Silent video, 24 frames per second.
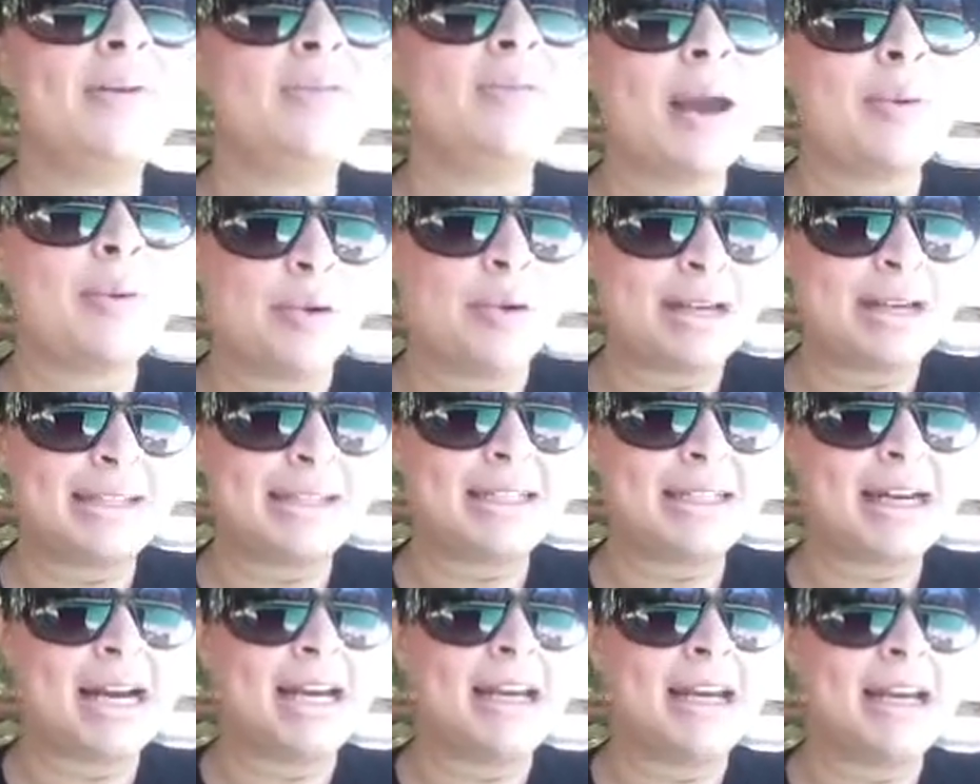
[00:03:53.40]
my breasts
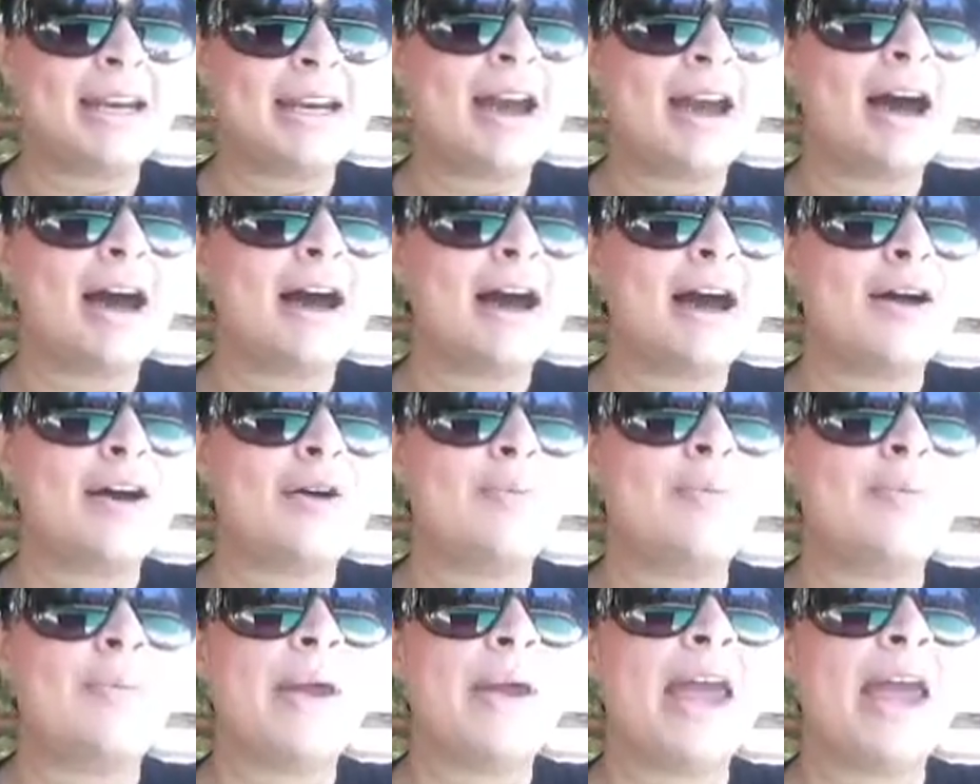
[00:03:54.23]
done.
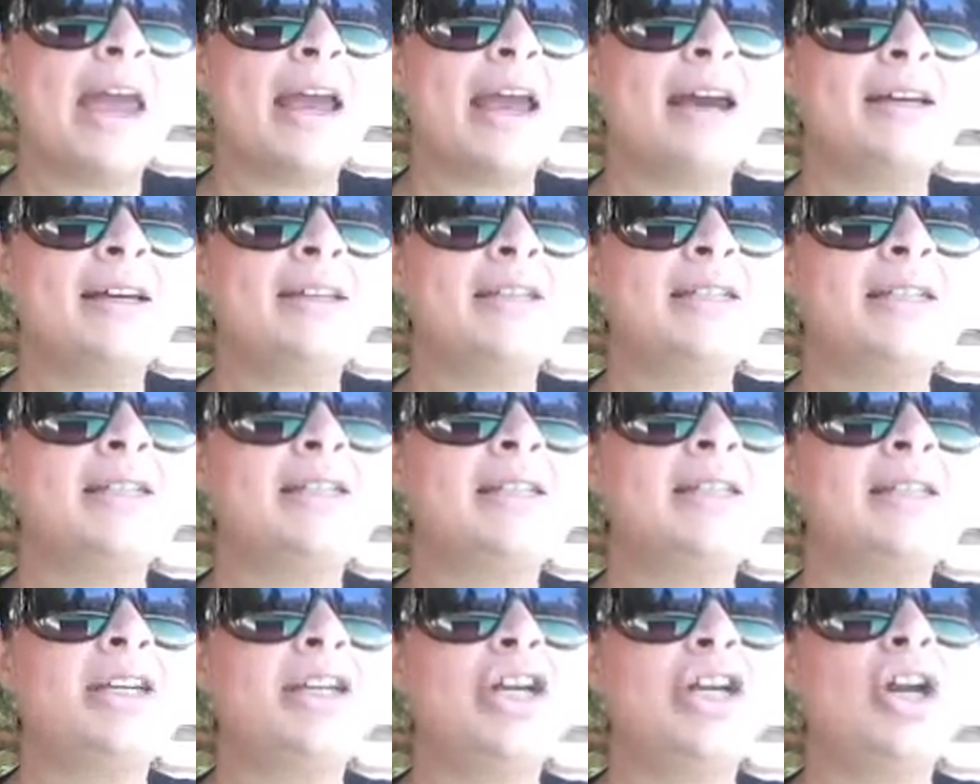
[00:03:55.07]

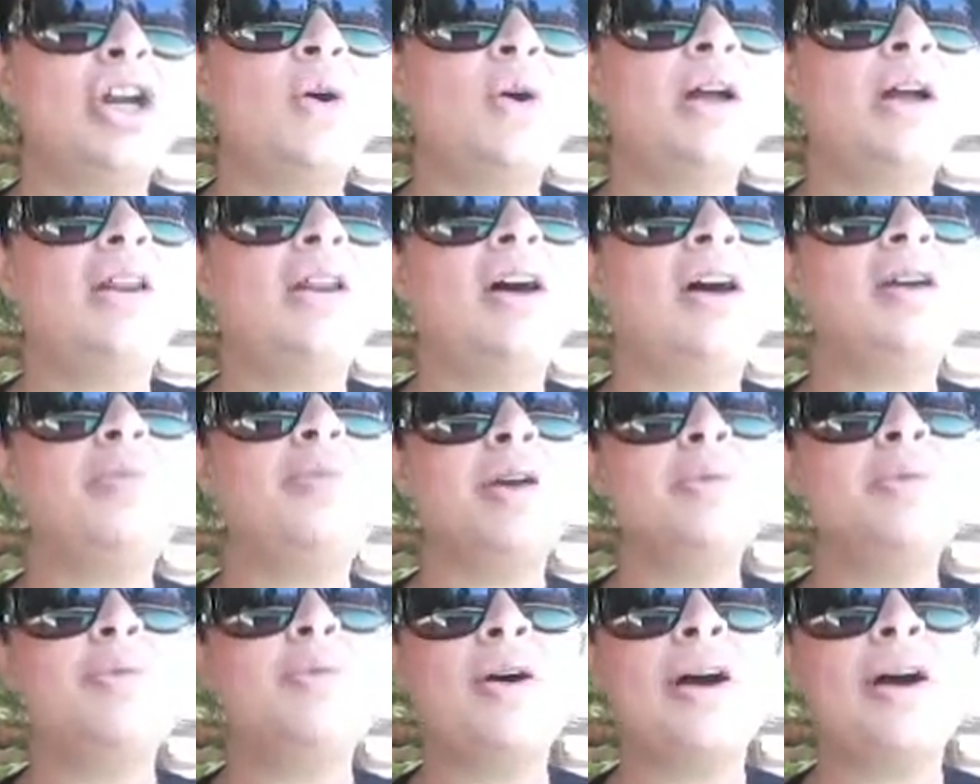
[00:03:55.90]
And a lot of
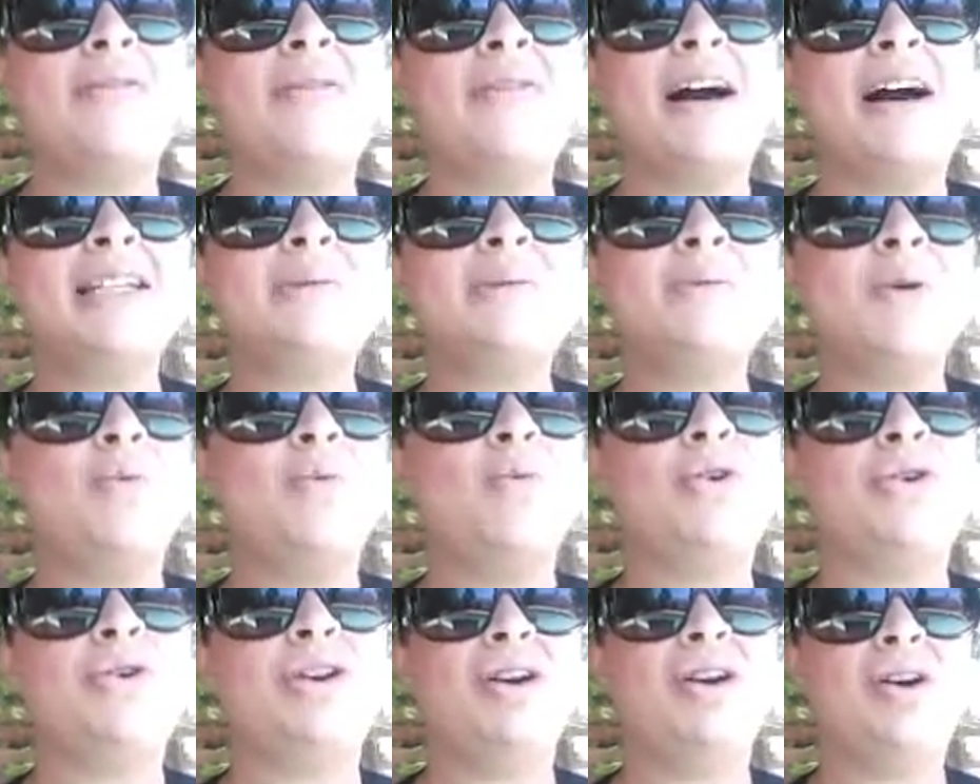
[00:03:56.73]
people have asked me,
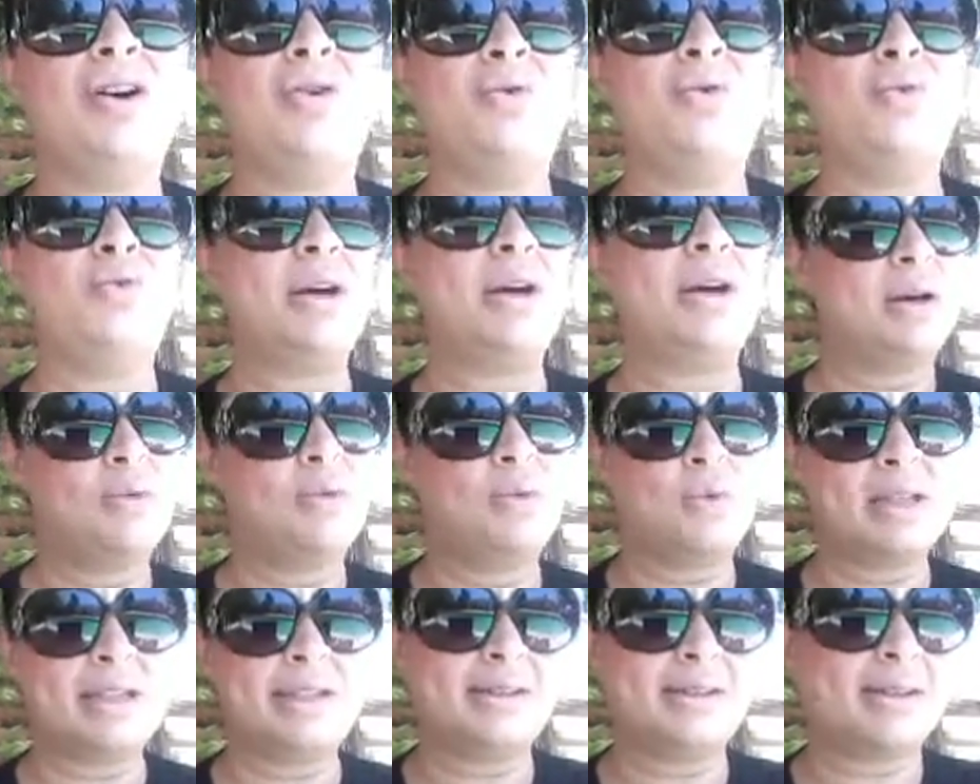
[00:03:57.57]
well,
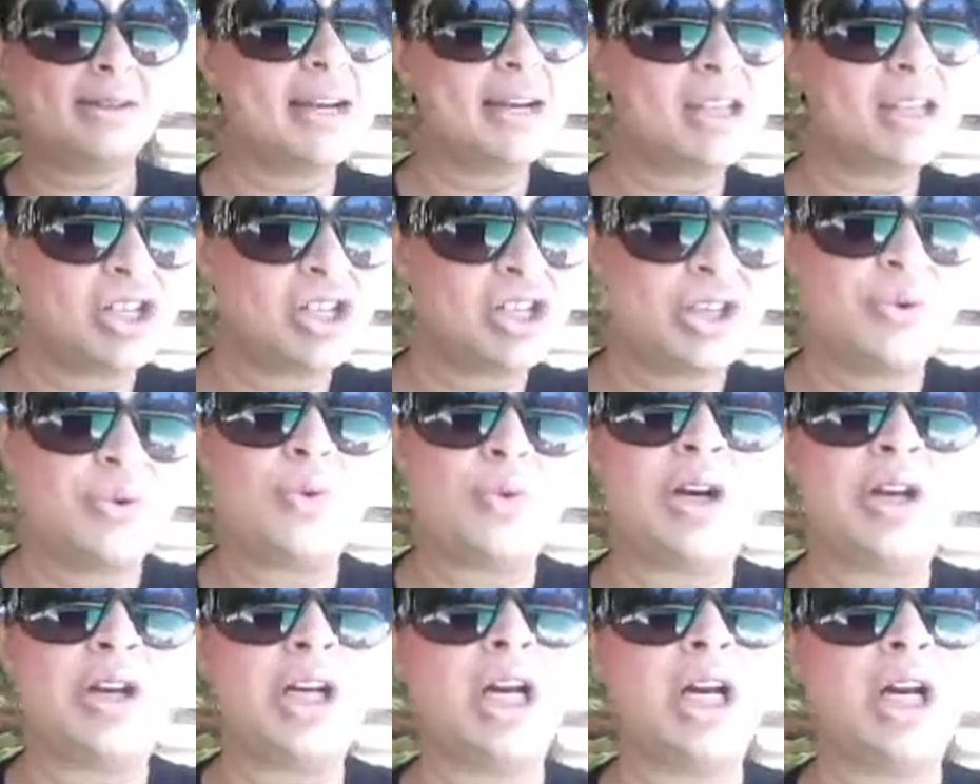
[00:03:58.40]
what size do you
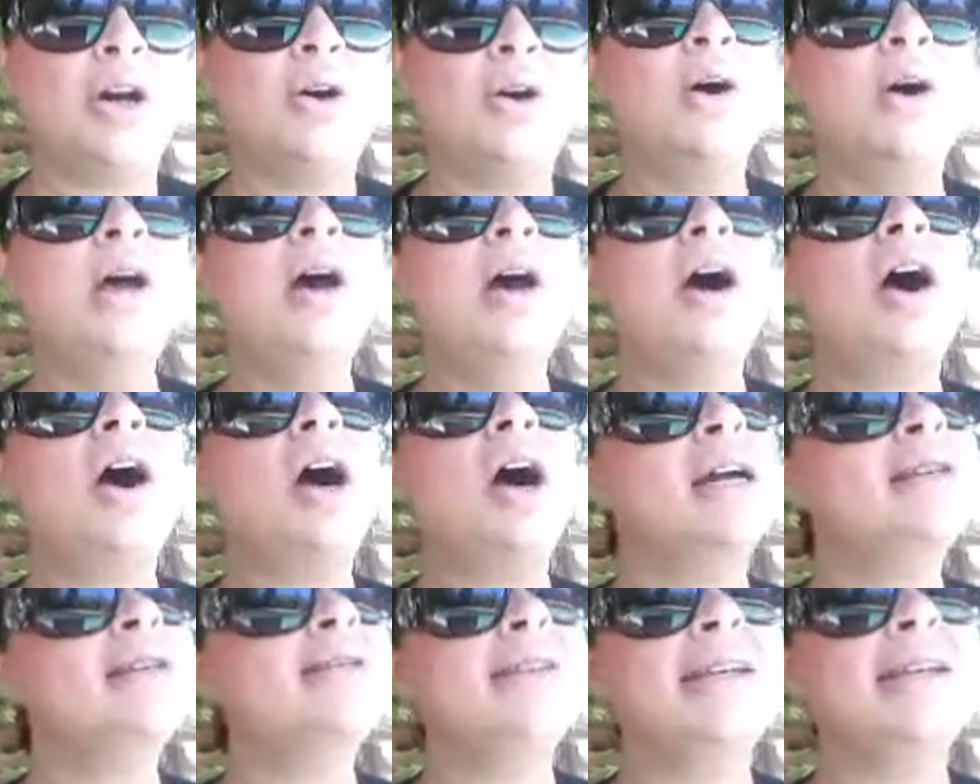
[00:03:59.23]
want to go?
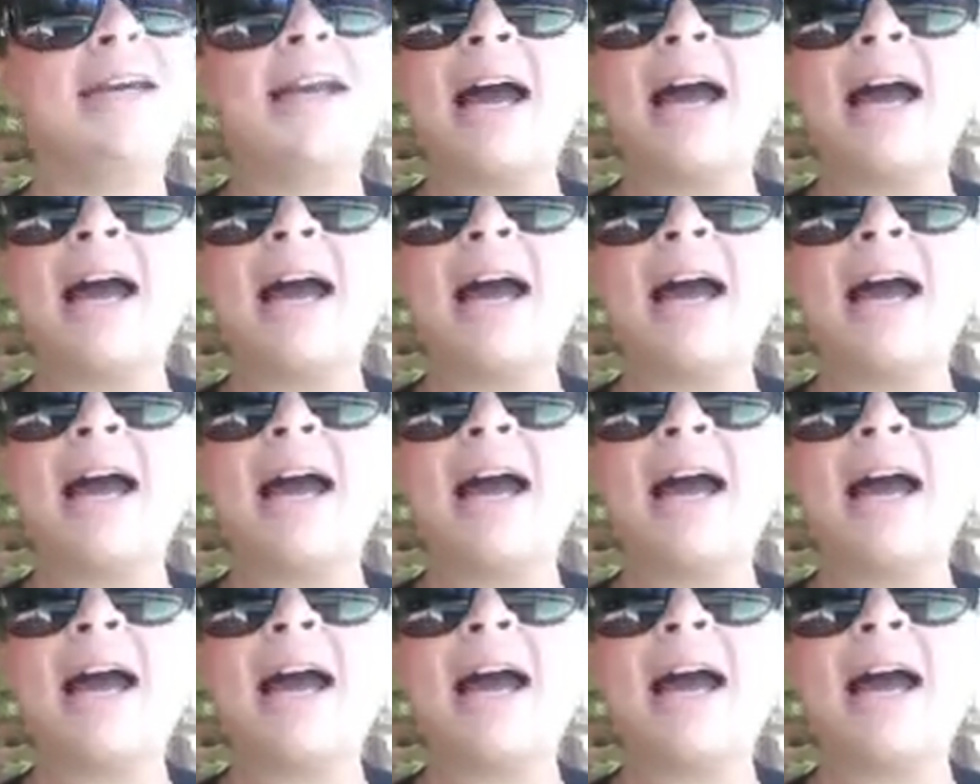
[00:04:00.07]
Honestly,